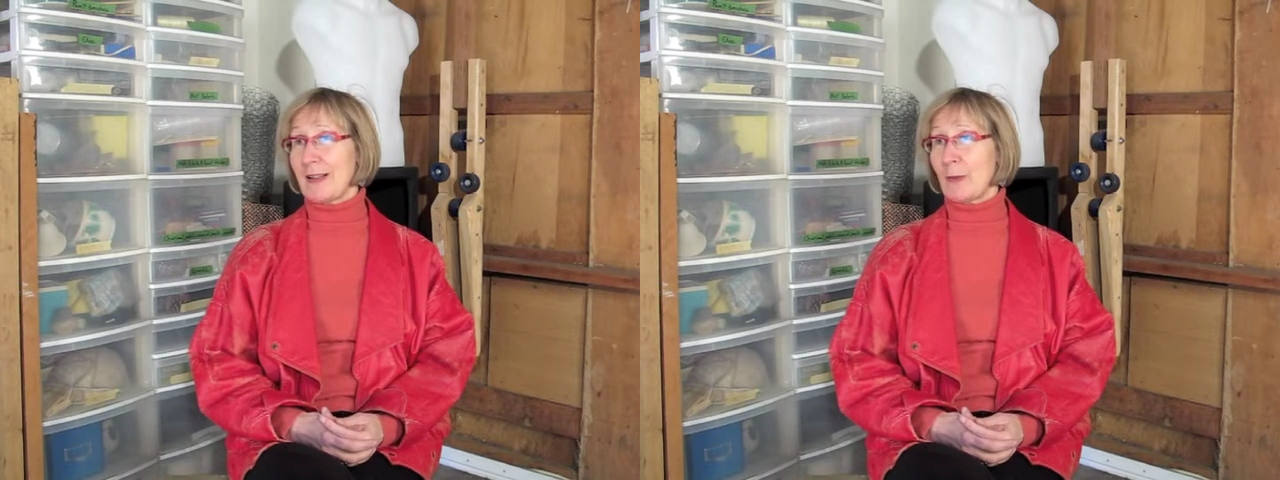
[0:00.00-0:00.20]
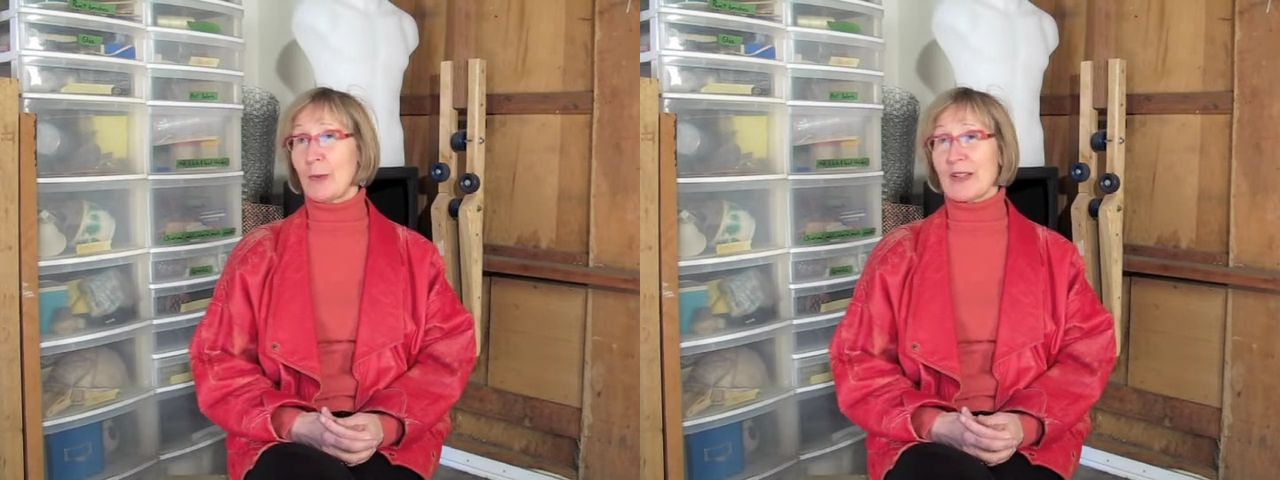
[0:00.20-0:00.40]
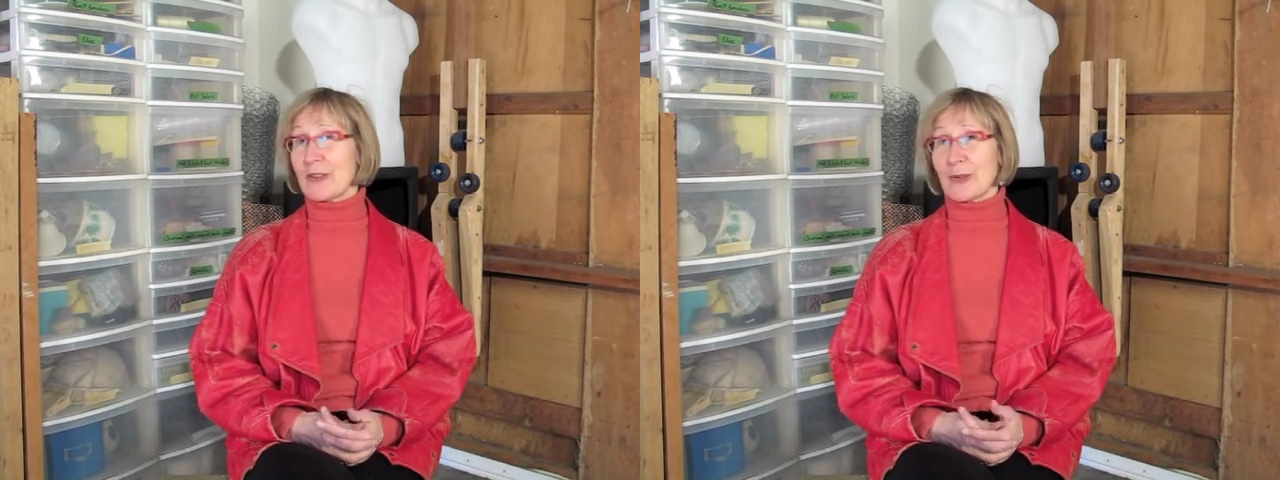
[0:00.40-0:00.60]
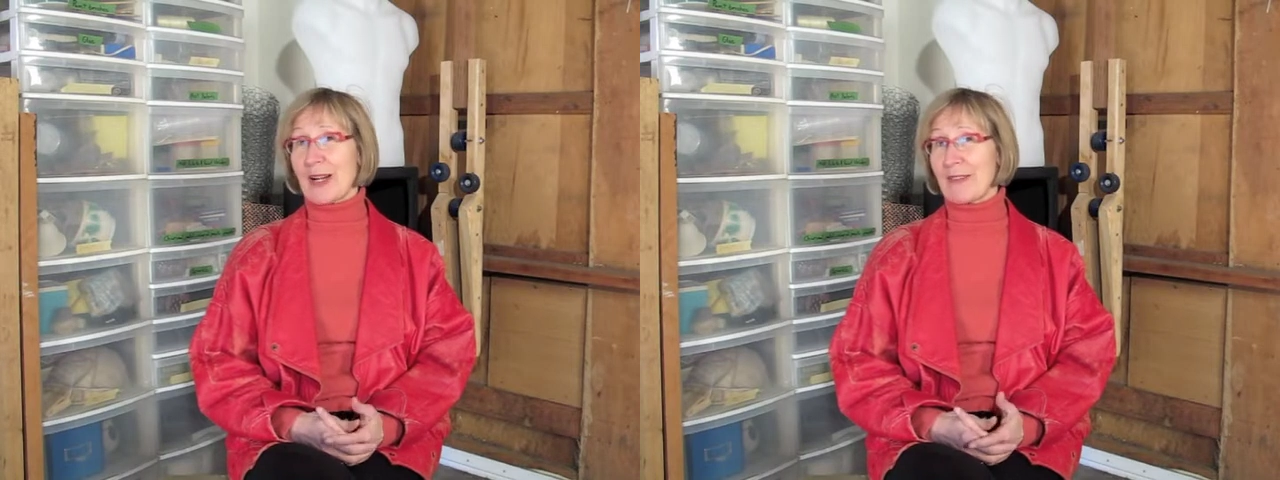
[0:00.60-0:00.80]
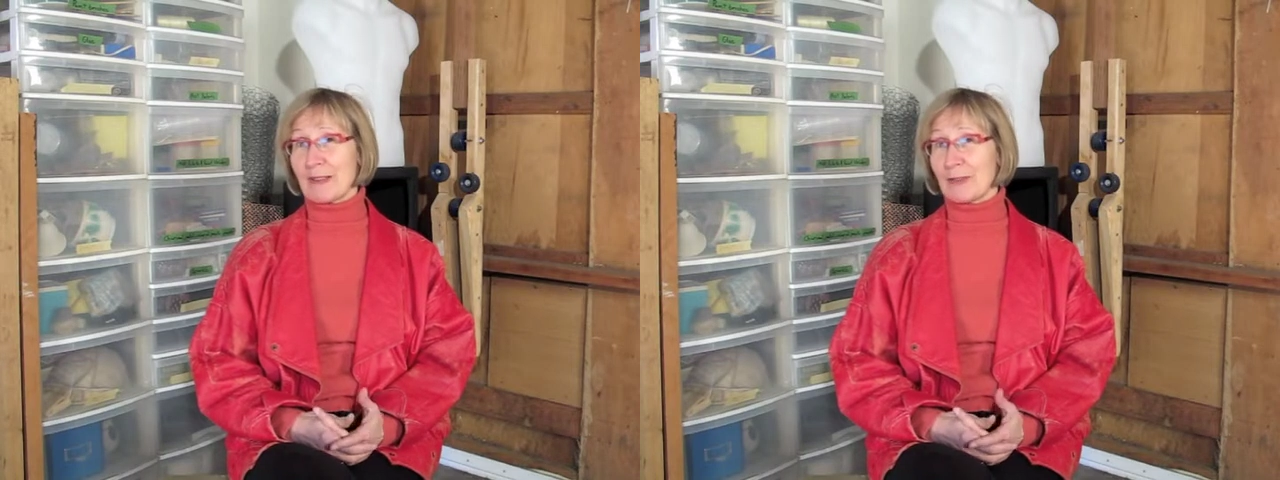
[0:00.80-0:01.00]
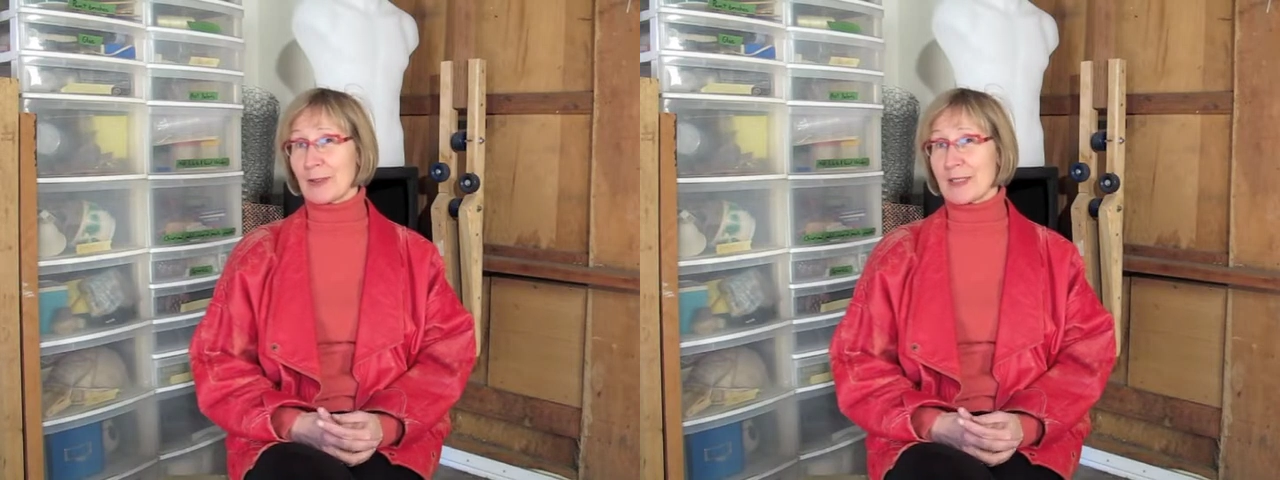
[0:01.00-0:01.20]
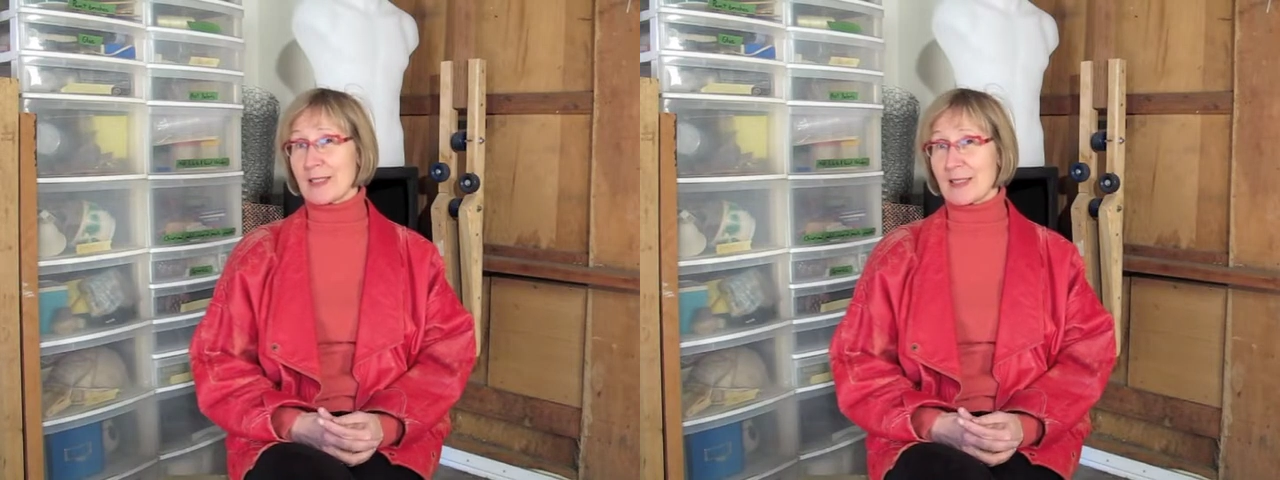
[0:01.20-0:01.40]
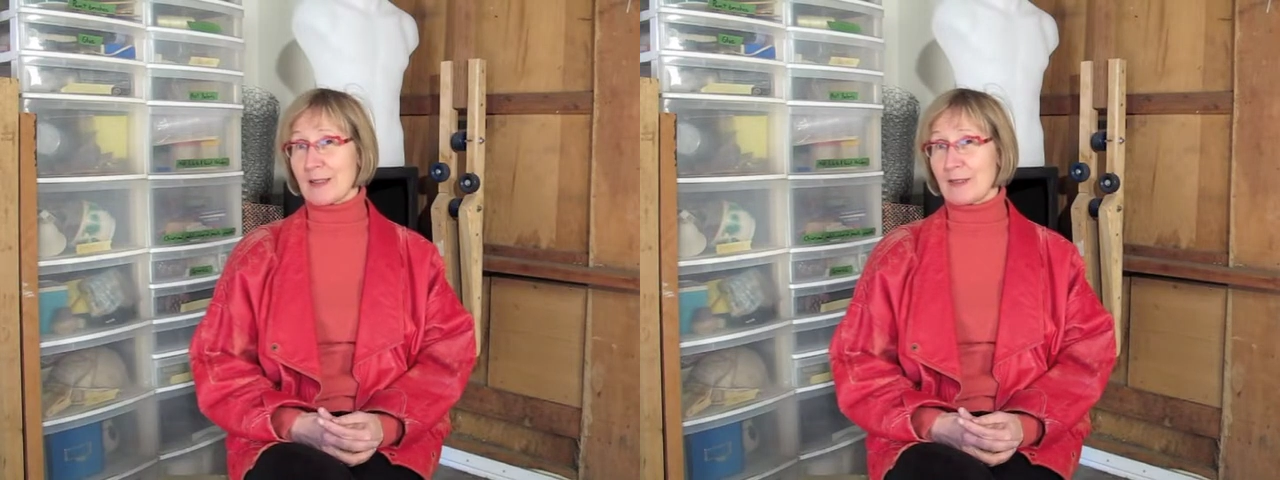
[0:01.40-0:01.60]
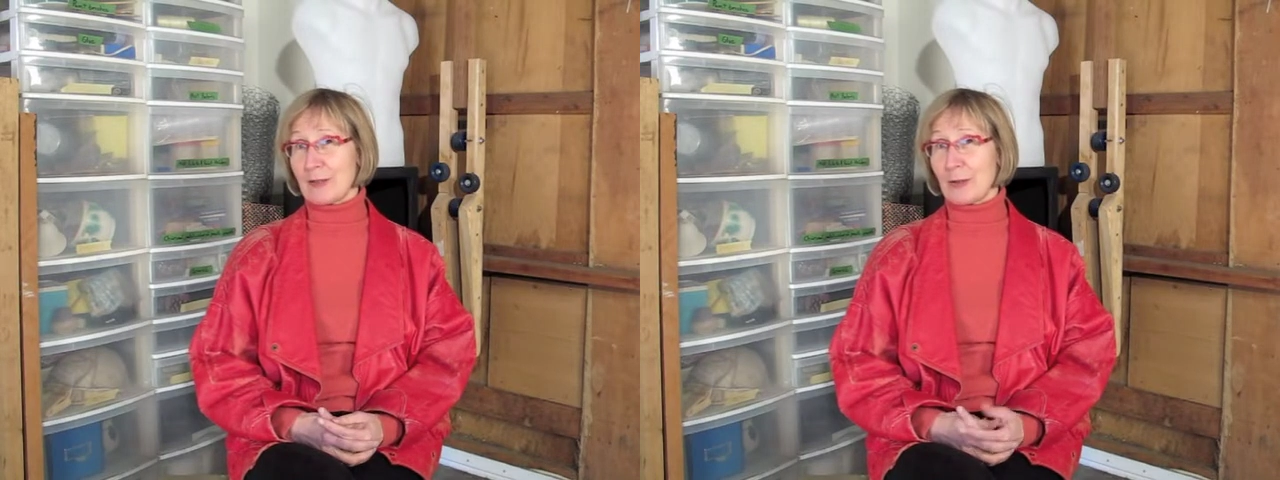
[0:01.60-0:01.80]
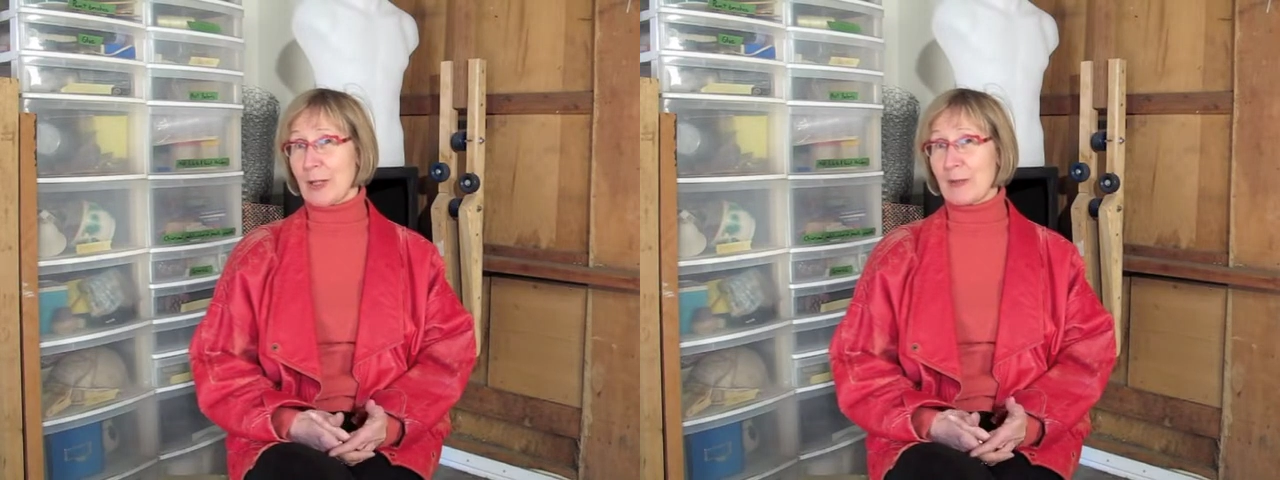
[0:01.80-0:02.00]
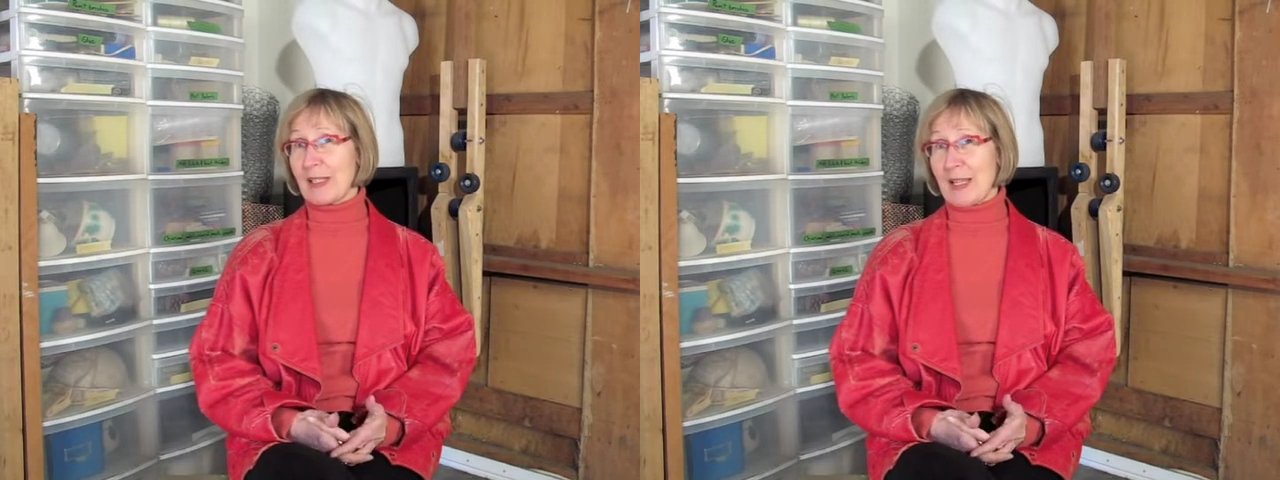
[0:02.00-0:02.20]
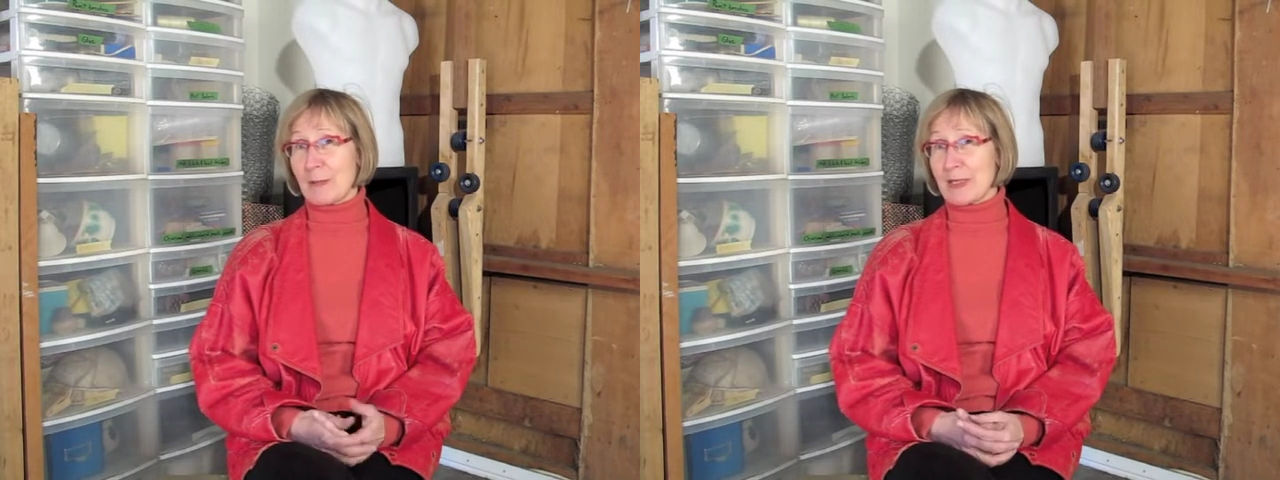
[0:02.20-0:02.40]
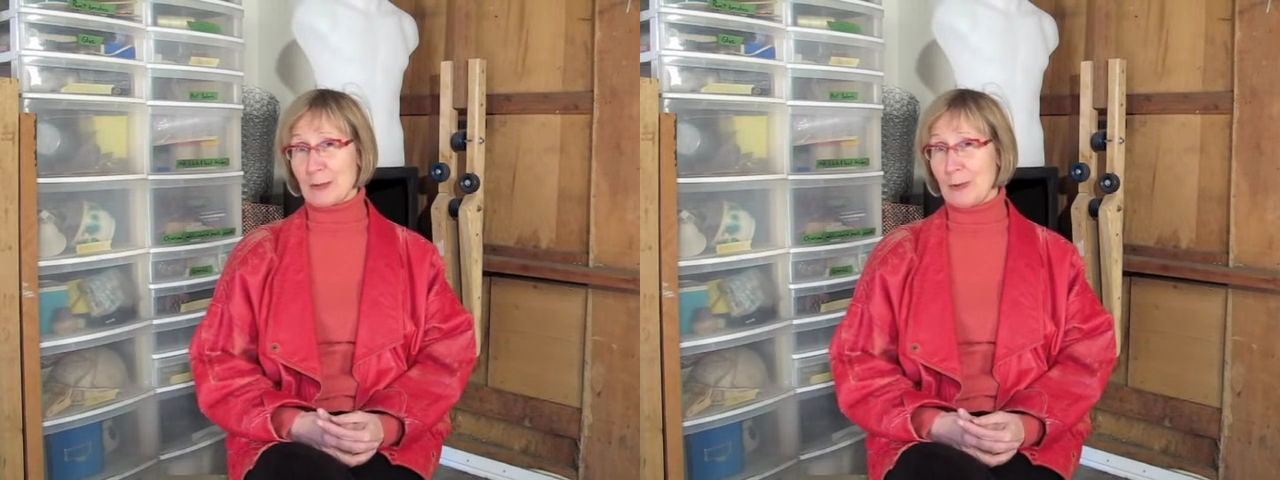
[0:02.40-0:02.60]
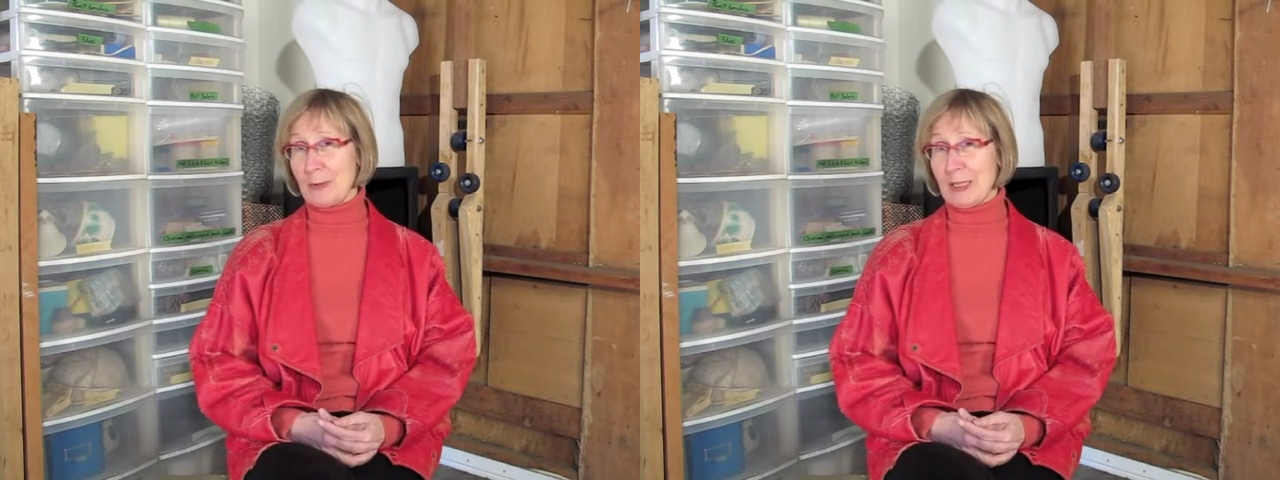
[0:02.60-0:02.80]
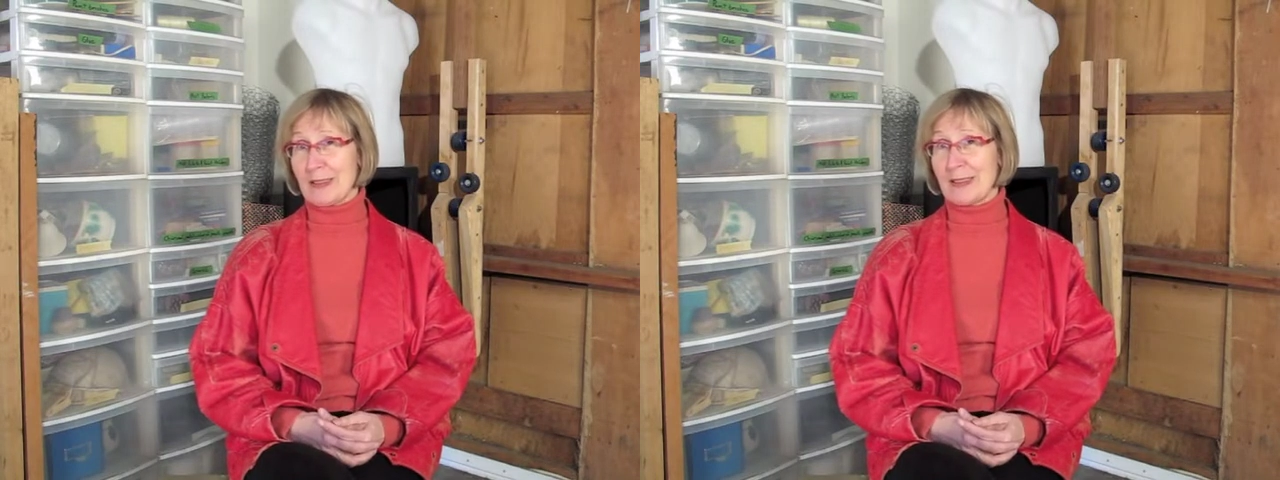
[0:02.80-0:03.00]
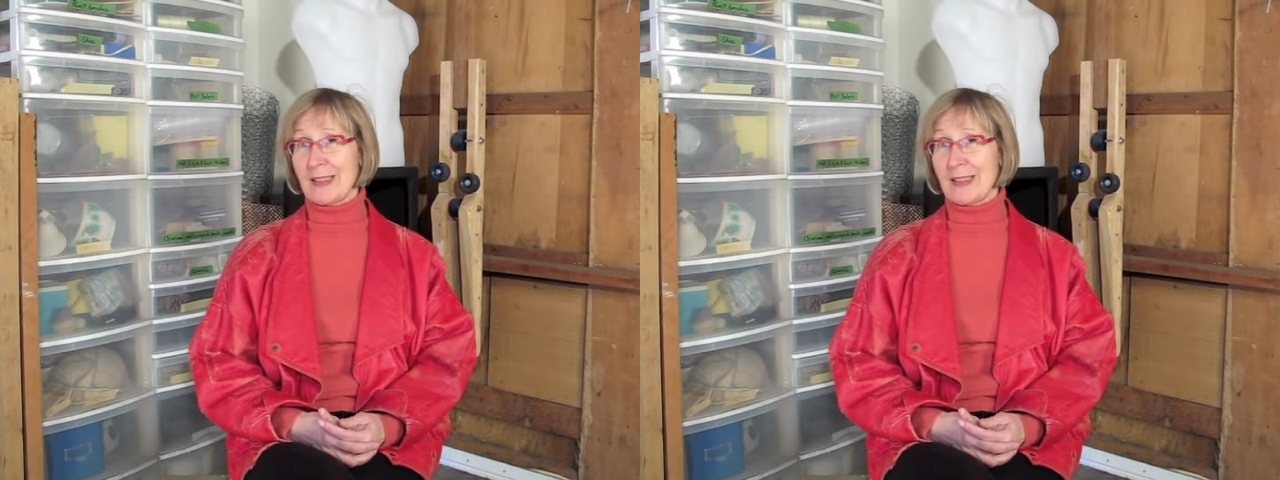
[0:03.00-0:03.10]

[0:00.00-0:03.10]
one of the driving forces of who I became as a woman.